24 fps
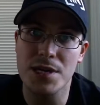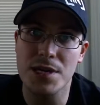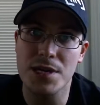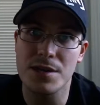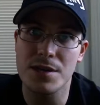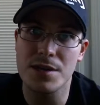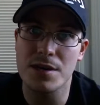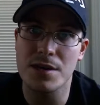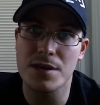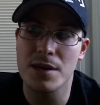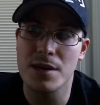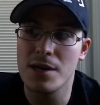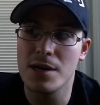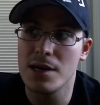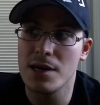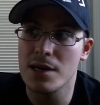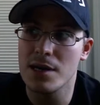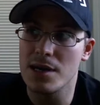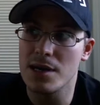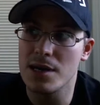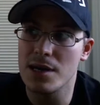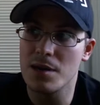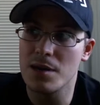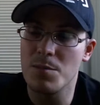it.
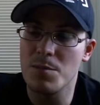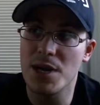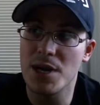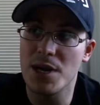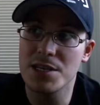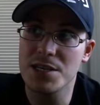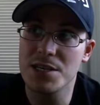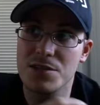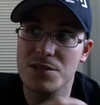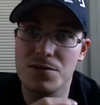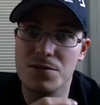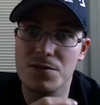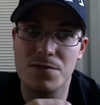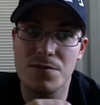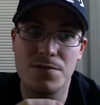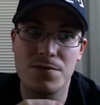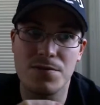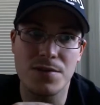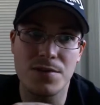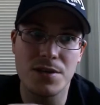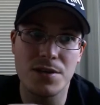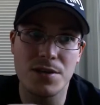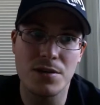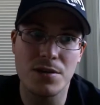It makes you
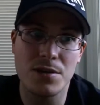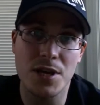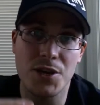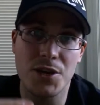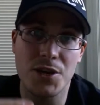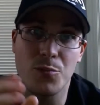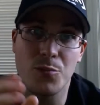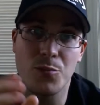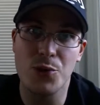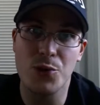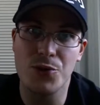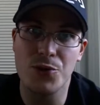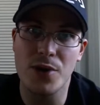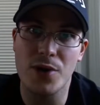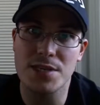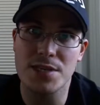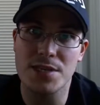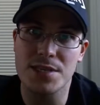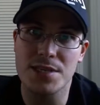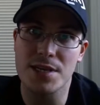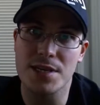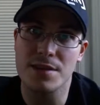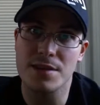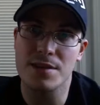feel like you're
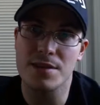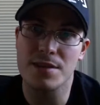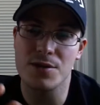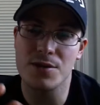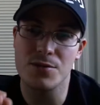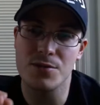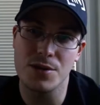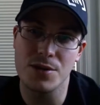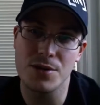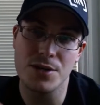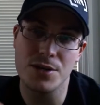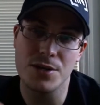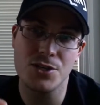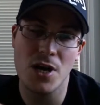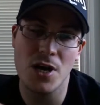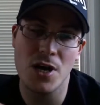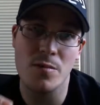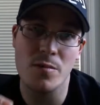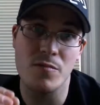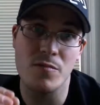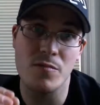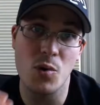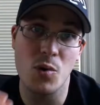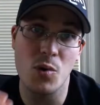progressing. They do a good
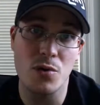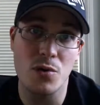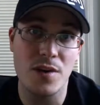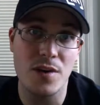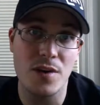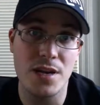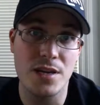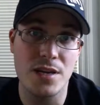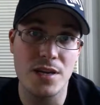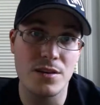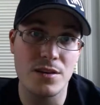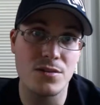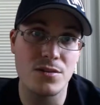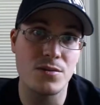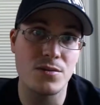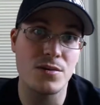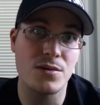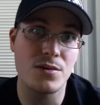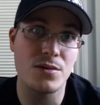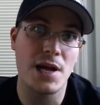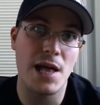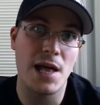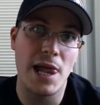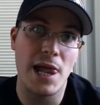job of motivating
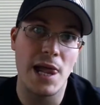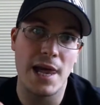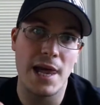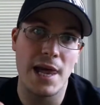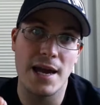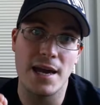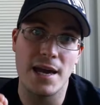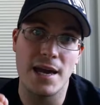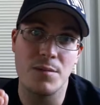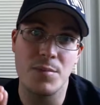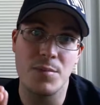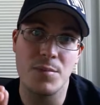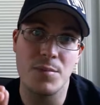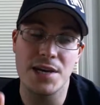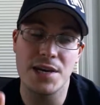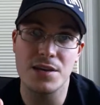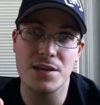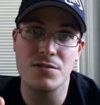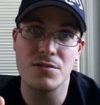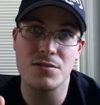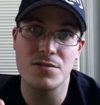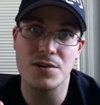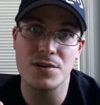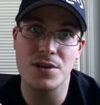you and
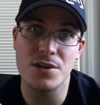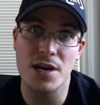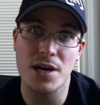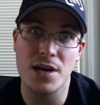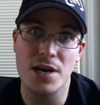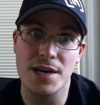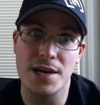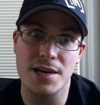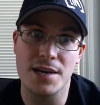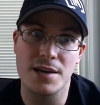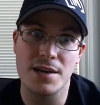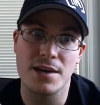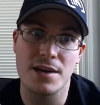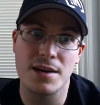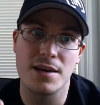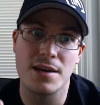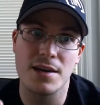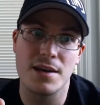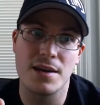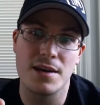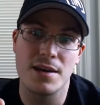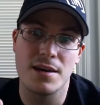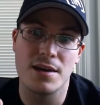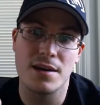making you feel like
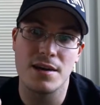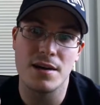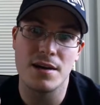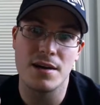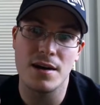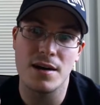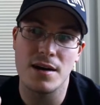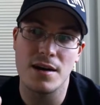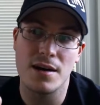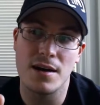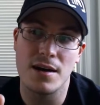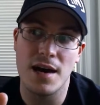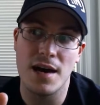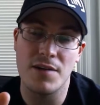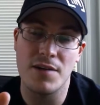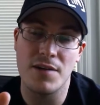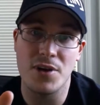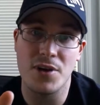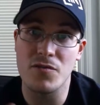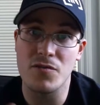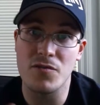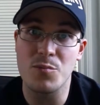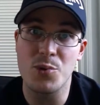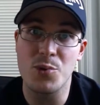after
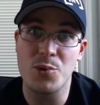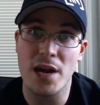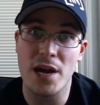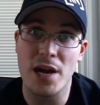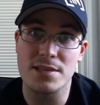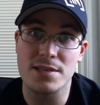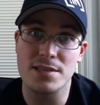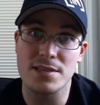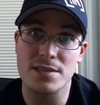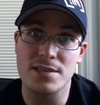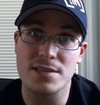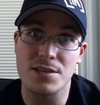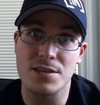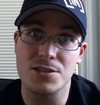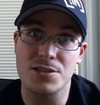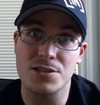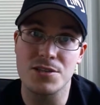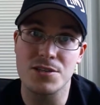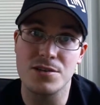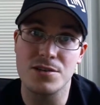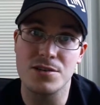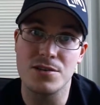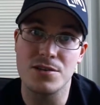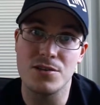every practice
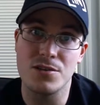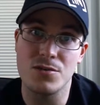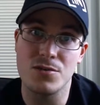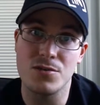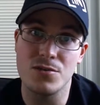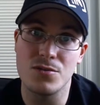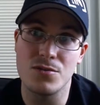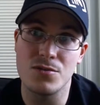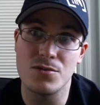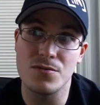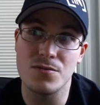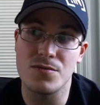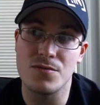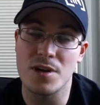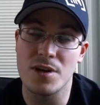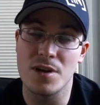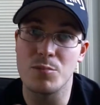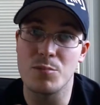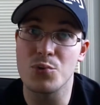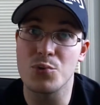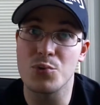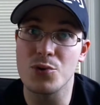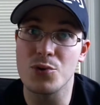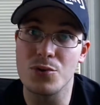session you've
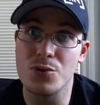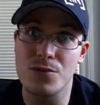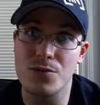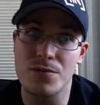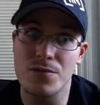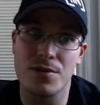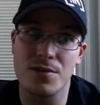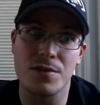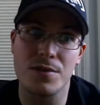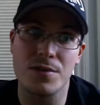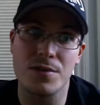improved,